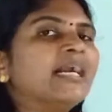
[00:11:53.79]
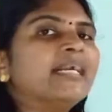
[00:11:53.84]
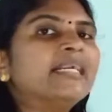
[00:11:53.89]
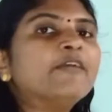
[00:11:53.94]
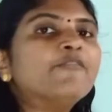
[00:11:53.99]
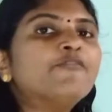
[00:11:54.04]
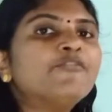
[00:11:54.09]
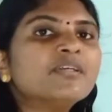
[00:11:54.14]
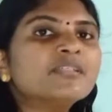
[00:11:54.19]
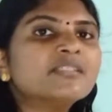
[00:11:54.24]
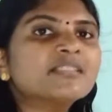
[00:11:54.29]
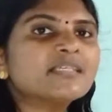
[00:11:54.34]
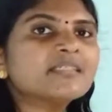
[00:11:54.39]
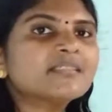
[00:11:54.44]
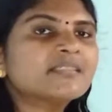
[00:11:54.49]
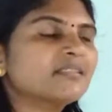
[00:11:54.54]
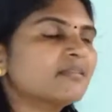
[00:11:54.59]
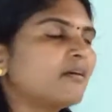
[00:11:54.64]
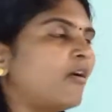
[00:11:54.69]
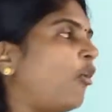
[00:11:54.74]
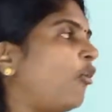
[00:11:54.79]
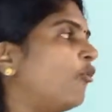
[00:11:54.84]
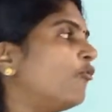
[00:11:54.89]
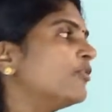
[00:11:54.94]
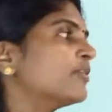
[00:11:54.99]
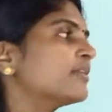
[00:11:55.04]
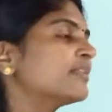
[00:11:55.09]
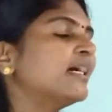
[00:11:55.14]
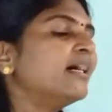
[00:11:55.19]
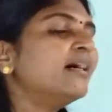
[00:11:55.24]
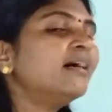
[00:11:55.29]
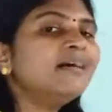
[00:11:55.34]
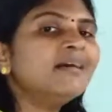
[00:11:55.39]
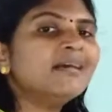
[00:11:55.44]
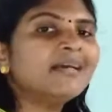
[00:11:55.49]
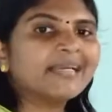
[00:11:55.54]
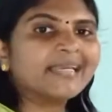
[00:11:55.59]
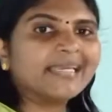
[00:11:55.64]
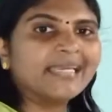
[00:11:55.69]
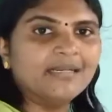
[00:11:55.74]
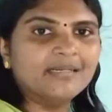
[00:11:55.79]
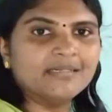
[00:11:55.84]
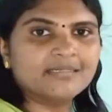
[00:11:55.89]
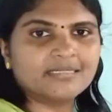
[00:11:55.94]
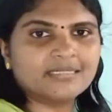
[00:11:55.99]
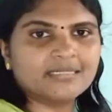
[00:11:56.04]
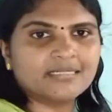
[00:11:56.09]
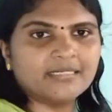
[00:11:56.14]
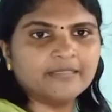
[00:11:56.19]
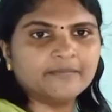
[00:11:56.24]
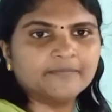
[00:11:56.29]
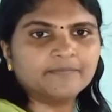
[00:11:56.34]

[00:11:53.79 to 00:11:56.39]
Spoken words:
diffuses over the gills.